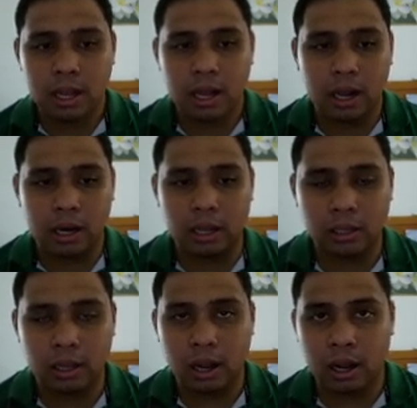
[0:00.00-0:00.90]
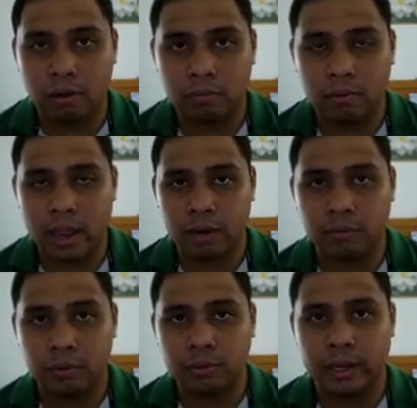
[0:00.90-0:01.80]
a lot of and a
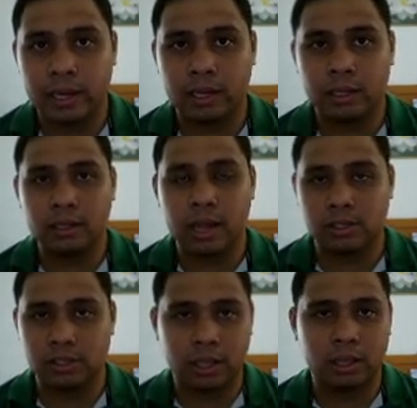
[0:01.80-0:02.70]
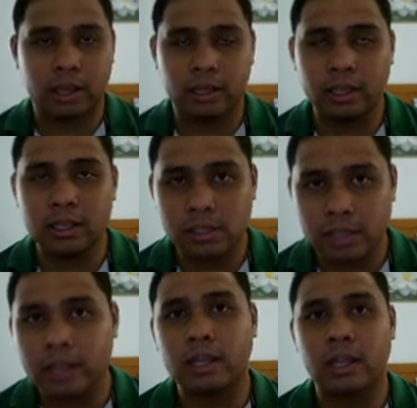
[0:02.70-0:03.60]
few in in the
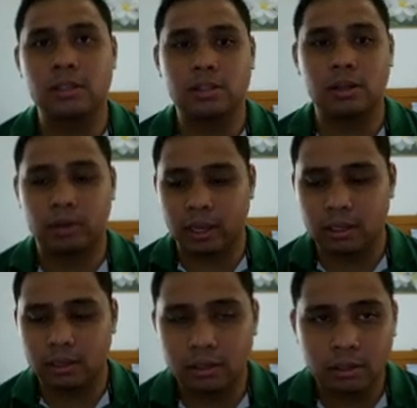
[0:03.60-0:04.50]
sentence. Okay.